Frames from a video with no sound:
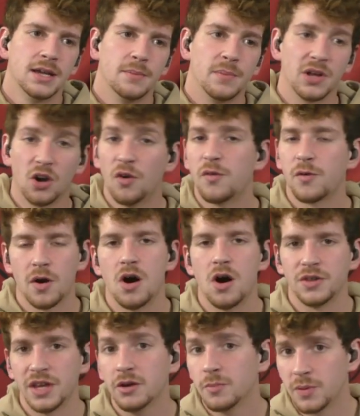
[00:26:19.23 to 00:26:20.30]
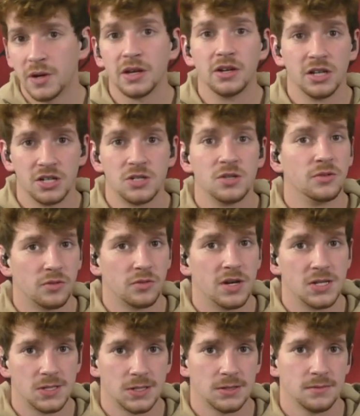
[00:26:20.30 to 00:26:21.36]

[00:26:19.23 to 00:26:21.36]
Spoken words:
But overall, they were pretty good at shooting threes.